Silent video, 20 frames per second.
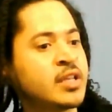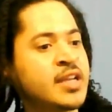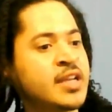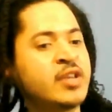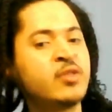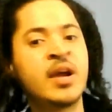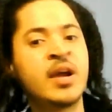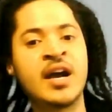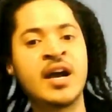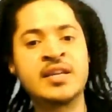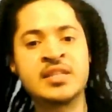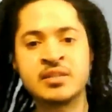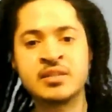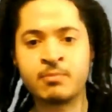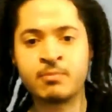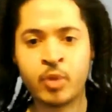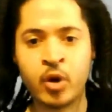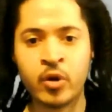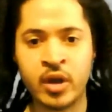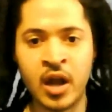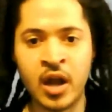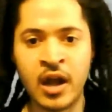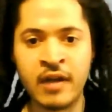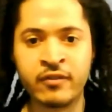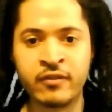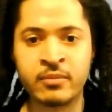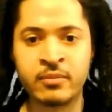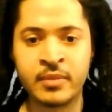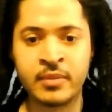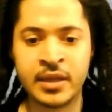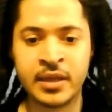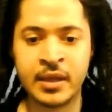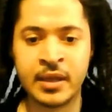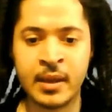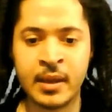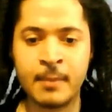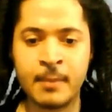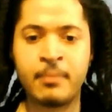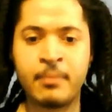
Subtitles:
Yeah, you guys broke it off with me,